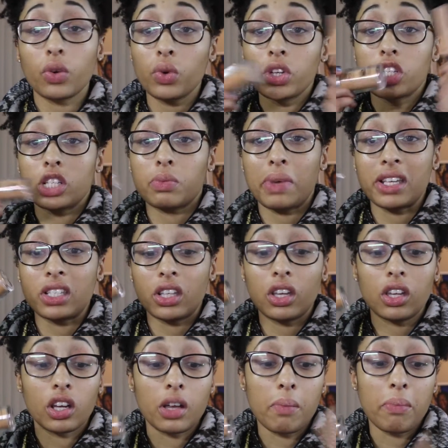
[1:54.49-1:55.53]
We're just basically
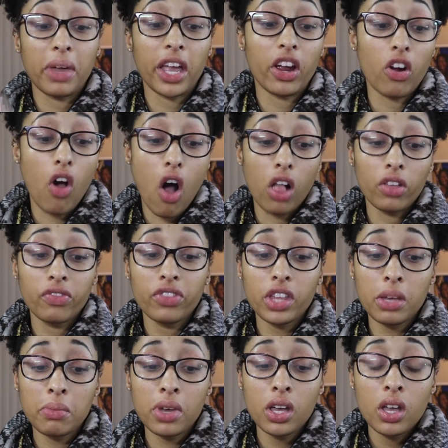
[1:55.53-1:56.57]
going to compare all of
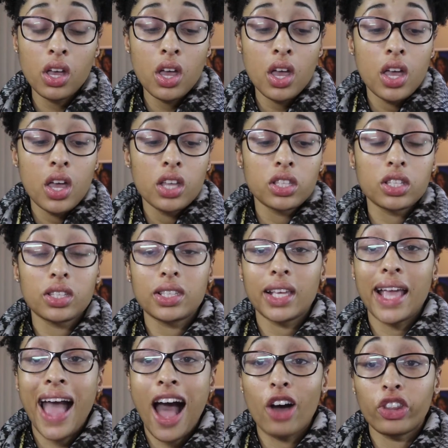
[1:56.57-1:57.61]
them to
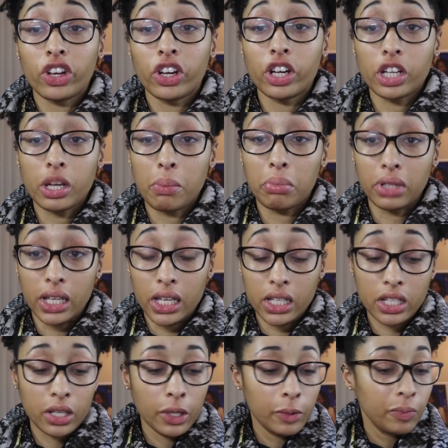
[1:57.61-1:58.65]
see how they're going to
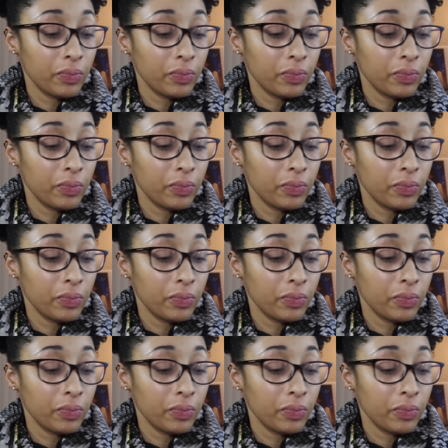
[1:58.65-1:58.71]
blend.